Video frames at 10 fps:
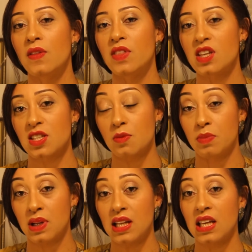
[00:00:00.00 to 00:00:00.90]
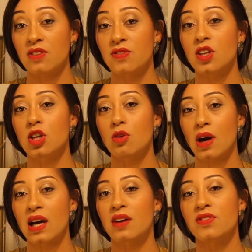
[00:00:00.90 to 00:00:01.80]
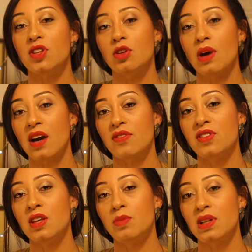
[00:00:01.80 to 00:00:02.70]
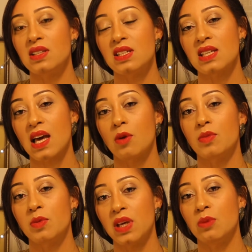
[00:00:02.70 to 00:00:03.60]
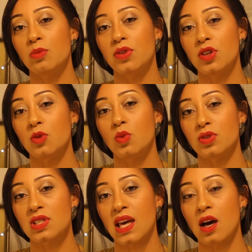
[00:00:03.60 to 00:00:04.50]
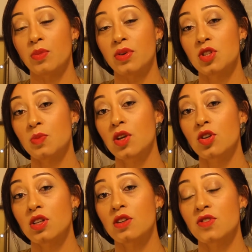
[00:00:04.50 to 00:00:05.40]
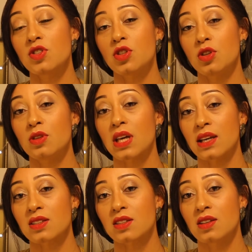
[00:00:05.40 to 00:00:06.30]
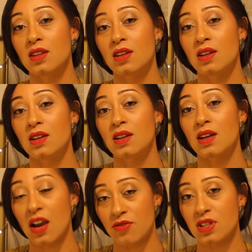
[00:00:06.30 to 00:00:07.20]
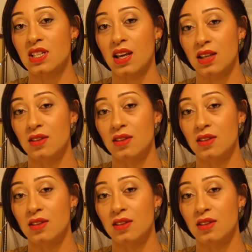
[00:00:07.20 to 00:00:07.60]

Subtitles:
this belief that you have the ability to help the people that you want to help, and to be good enough to do that every day?